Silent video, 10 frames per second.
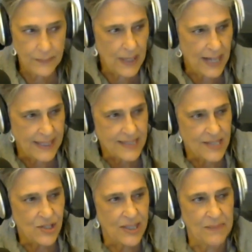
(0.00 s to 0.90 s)
guess I
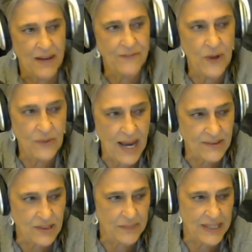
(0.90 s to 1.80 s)
should get my phone out
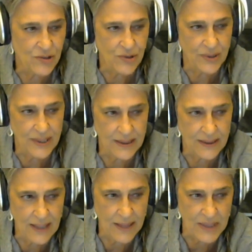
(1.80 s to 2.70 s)
to make sure that
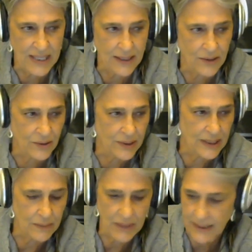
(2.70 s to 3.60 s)
I'm getting your
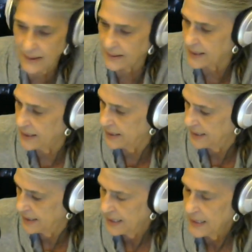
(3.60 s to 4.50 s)
emails,
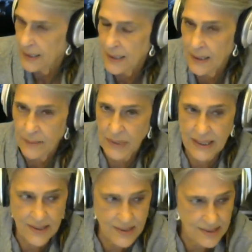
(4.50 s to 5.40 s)

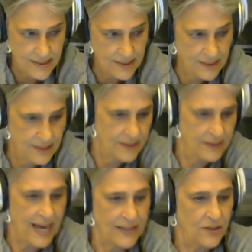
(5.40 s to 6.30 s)
because
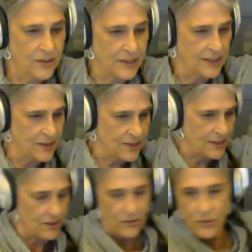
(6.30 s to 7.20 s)
that could
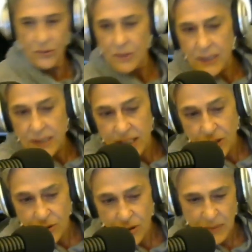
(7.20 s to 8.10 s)

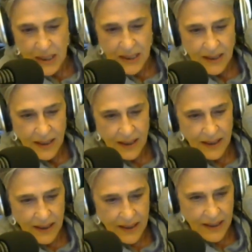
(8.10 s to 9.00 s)
continue to be an
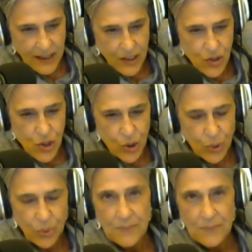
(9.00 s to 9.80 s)
issue.